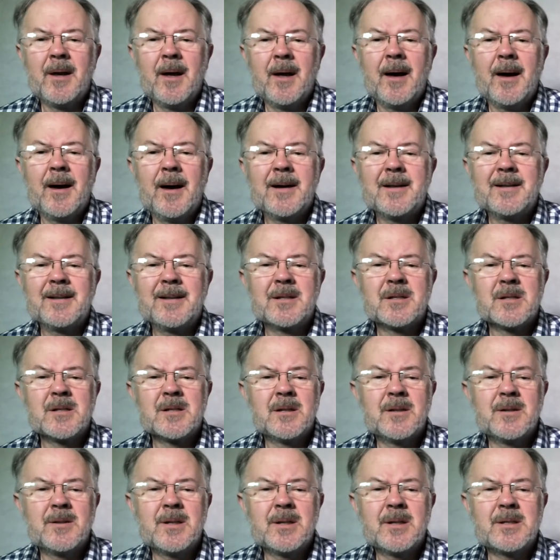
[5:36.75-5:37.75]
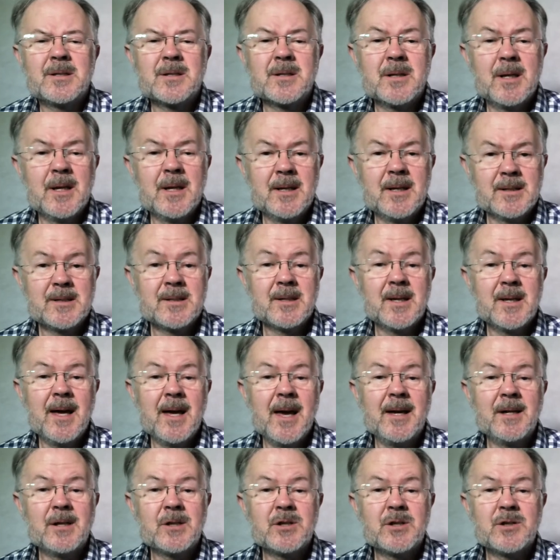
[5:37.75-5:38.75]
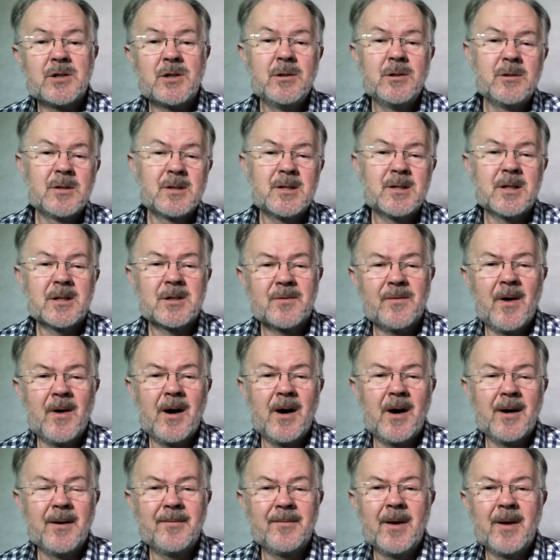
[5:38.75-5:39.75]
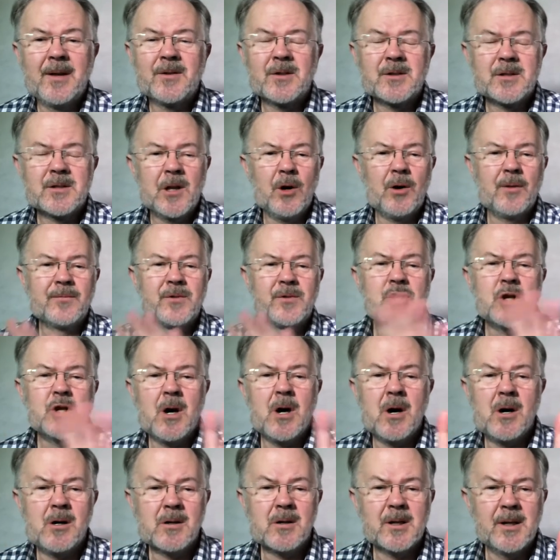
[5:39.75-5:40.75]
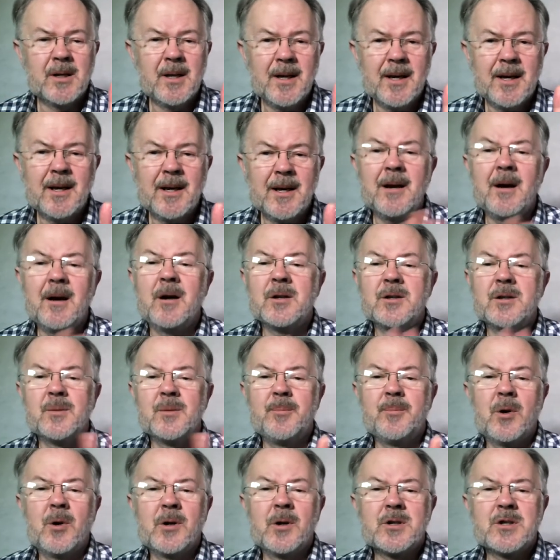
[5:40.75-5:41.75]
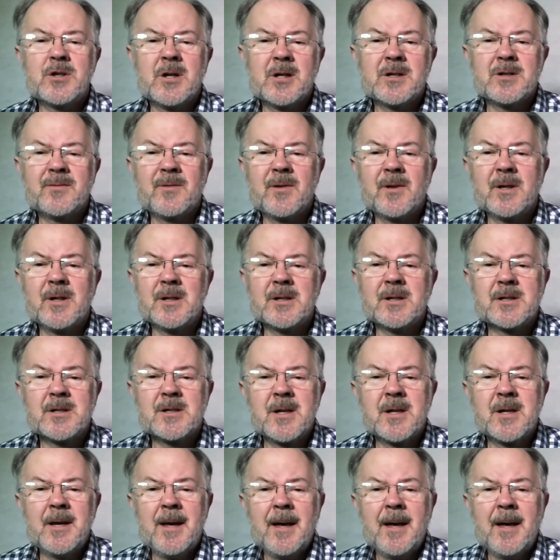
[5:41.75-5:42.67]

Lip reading: And this is the H.265. There's a lot of jargon here. I do apologize for this.